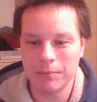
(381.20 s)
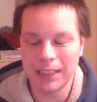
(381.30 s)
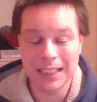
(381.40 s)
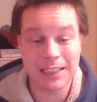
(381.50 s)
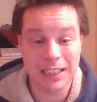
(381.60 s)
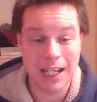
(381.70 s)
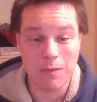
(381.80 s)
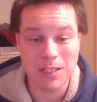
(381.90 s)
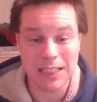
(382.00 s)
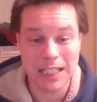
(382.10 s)
Yesterday I
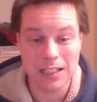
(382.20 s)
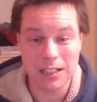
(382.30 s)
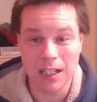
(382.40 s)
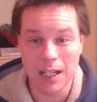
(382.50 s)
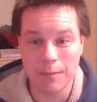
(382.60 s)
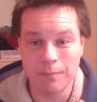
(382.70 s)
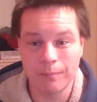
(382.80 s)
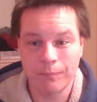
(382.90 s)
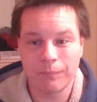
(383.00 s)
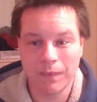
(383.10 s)
was in
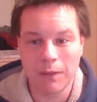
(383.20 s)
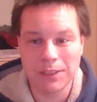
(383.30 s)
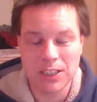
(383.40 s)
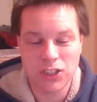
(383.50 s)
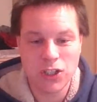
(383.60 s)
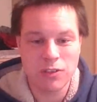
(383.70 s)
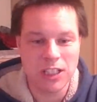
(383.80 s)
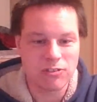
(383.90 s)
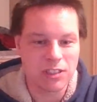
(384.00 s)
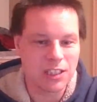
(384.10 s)
2
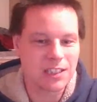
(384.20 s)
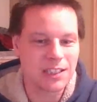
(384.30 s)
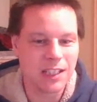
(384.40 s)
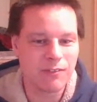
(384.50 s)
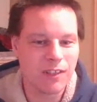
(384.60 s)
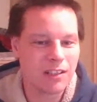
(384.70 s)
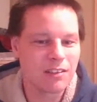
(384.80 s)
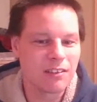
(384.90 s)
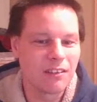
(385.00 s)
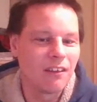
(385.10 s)
districts yesterday, in
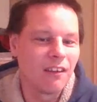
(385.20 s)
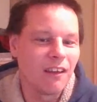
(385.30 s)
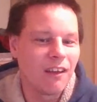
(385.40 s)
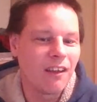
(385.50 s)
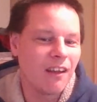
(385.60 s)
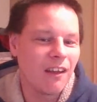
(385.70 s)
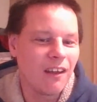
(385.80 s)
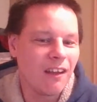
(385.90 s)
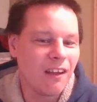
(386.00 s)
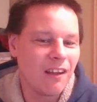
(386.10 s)
fact.
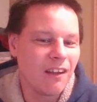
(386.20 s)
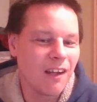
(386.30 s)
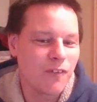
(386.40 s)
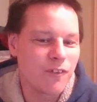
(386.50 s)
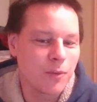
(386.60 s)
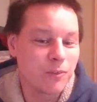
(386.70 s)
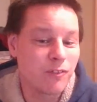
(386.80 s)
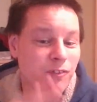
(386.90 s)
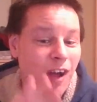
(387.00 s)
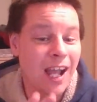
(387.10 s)
I filmed
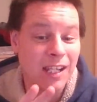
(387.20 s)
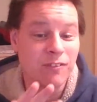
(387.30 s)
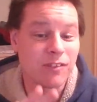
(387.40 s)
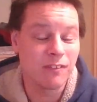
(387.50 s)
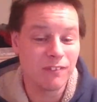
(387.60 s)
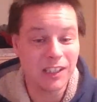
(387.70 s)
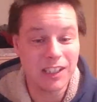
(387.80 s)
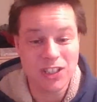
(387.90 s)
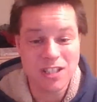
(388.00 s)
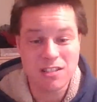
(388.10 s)
5
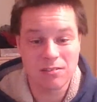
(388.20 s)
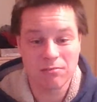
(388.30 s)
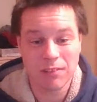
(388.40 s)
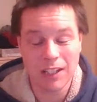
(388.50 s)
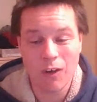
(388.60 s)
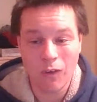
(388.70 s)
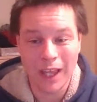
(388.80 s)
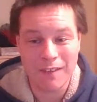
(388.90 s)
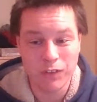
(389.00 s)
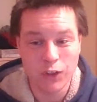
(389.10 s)
villages. They
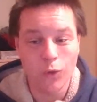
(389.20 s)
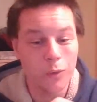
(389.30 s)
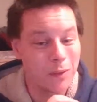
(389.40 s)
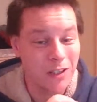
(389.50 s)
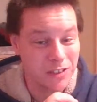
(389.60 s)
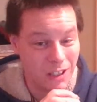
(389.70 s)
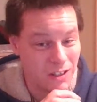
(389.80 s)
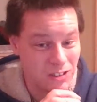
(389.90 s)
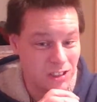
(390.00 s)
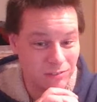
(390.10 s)
all have Ghoul
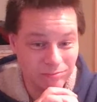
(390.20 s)
postcodes,